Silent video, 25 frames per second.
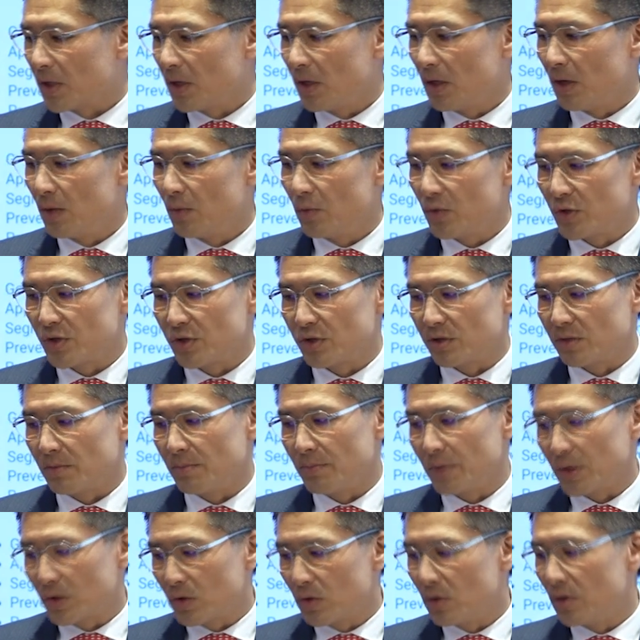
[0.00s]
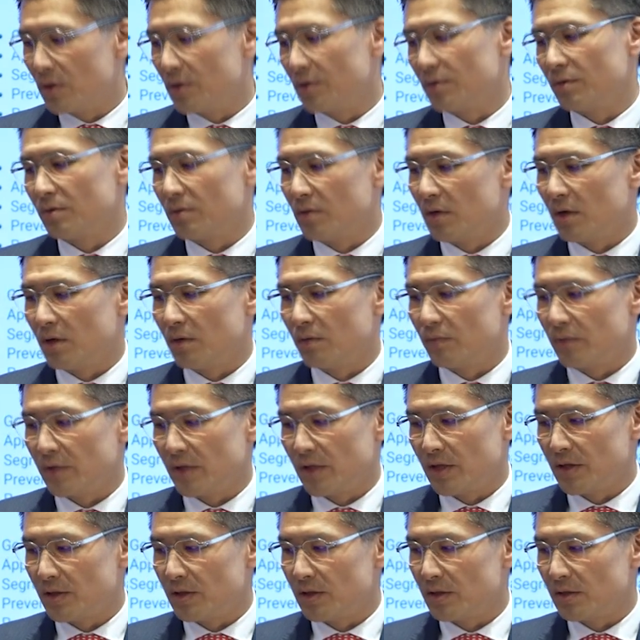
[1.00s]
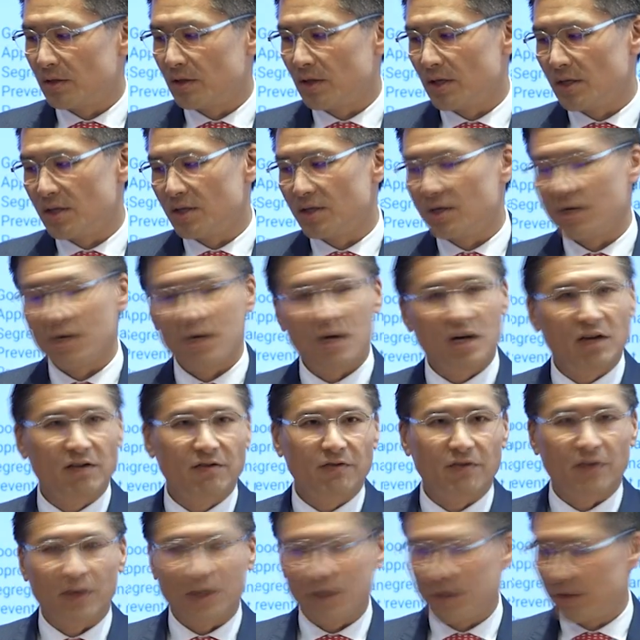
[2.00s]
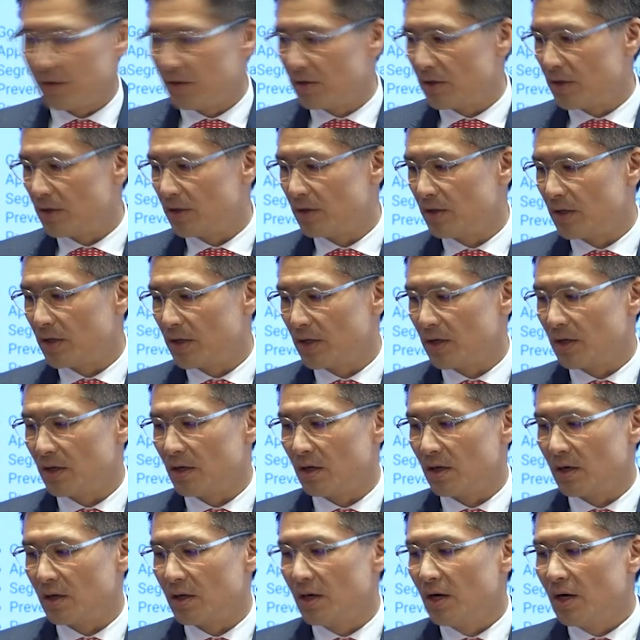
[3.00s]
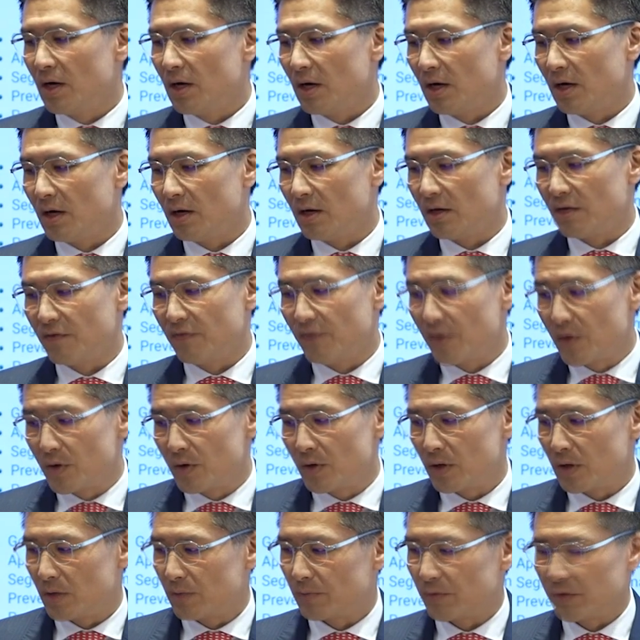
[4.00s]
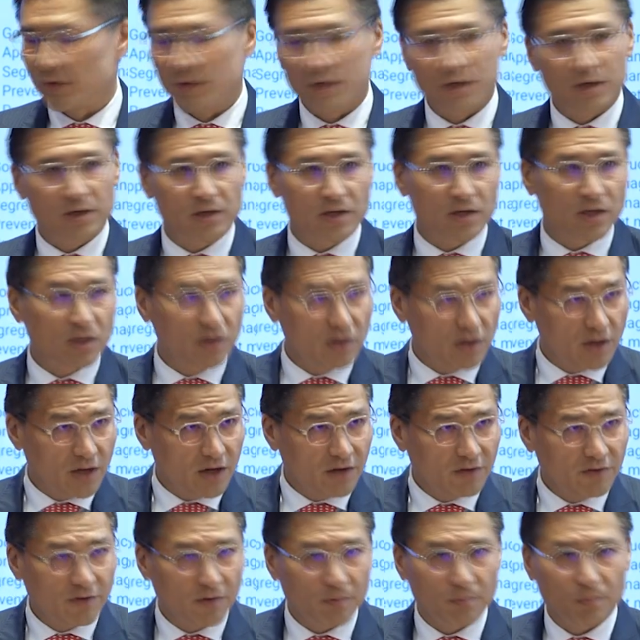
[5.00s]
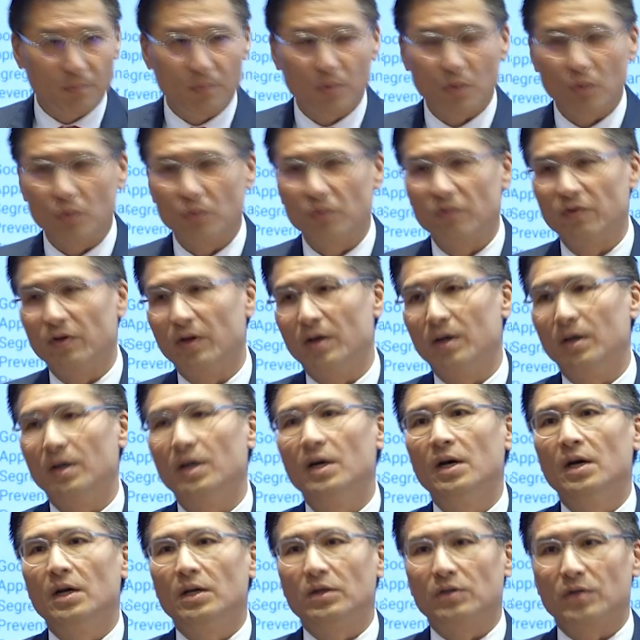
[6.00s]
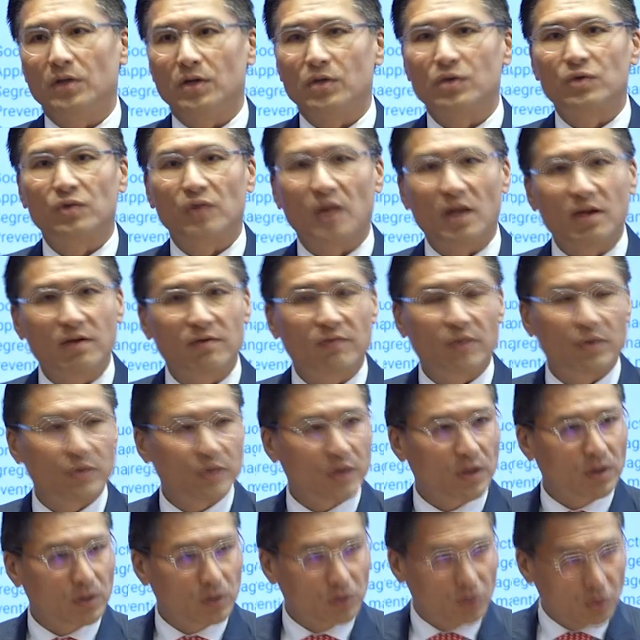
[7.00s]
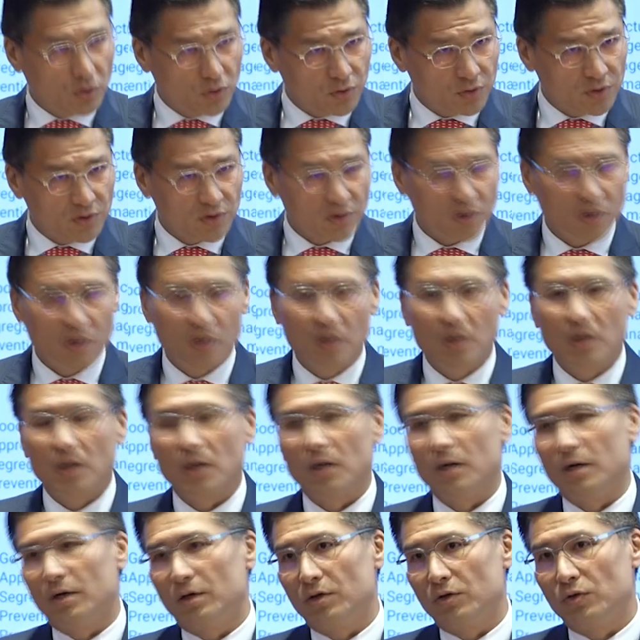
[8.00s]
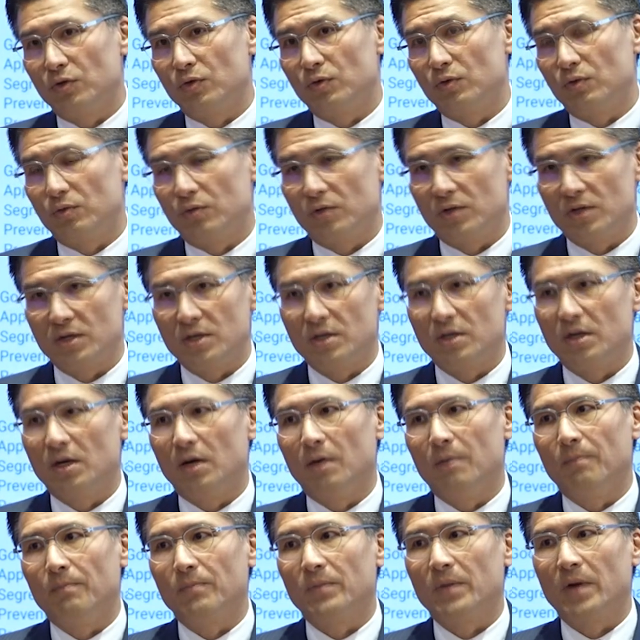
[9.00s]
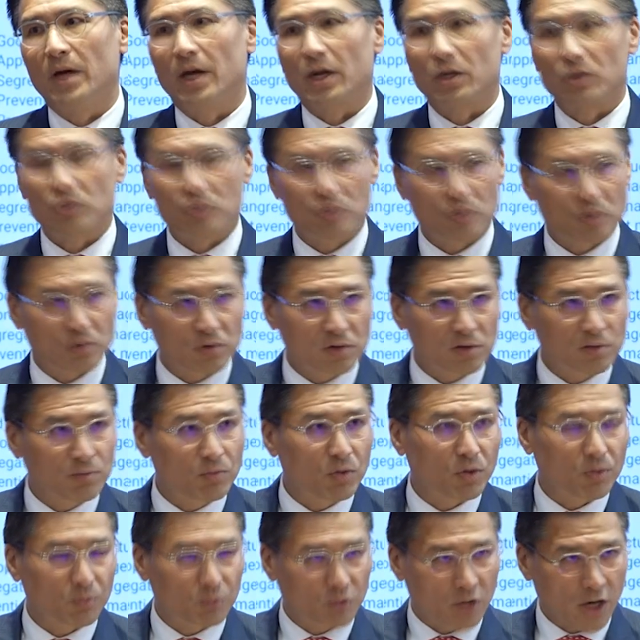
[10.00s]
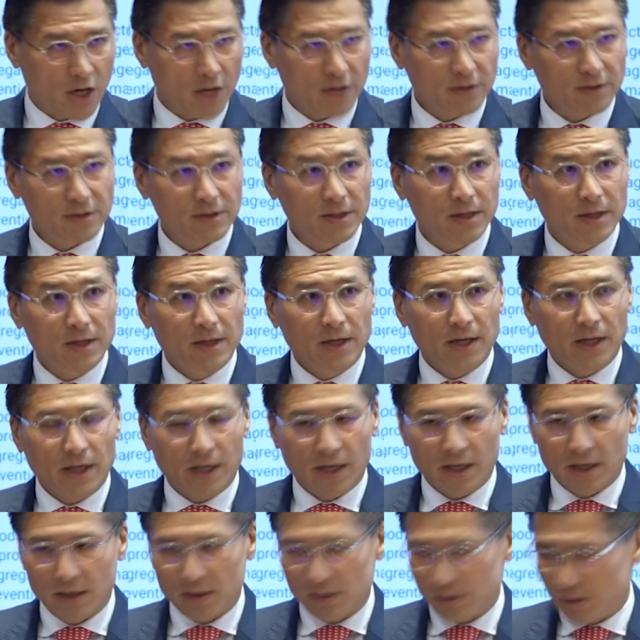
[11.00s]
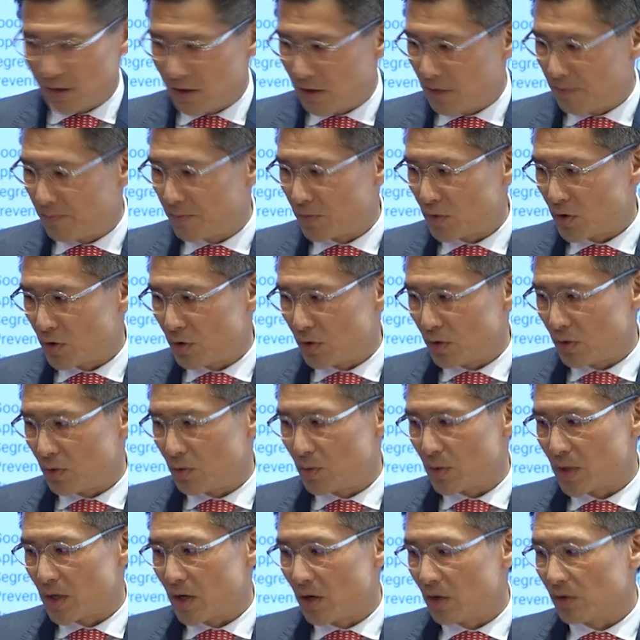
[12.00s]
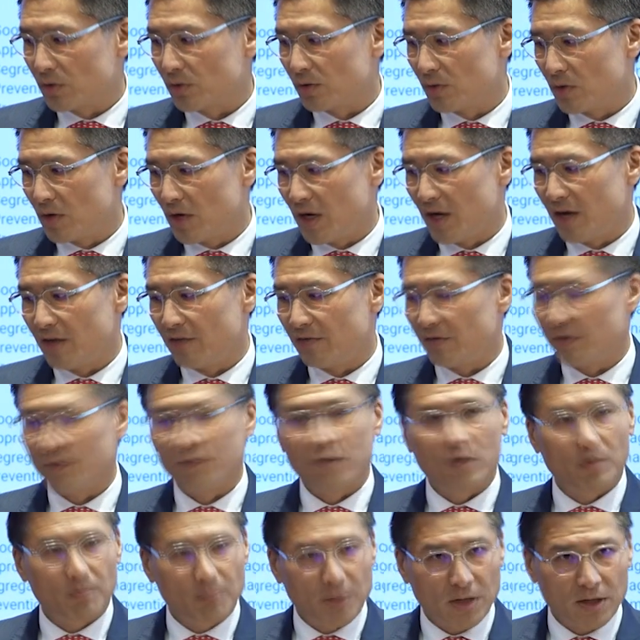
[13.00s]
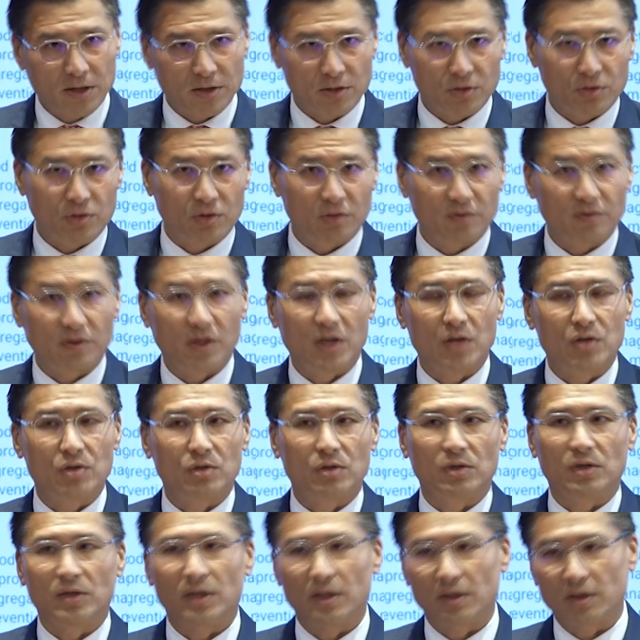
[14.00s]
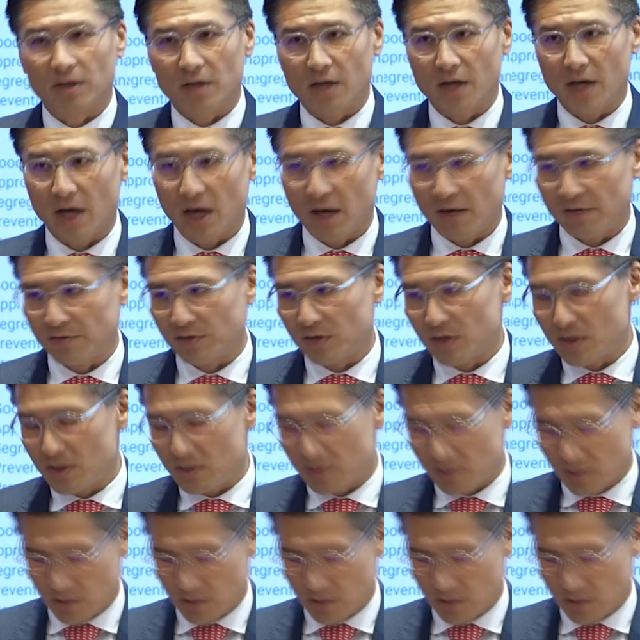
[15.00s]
Which is a Bitcoin related ETF and then a Ethereum related ETF, and both they trade very close to the actual spot price. And we also have a third-party certification that they have these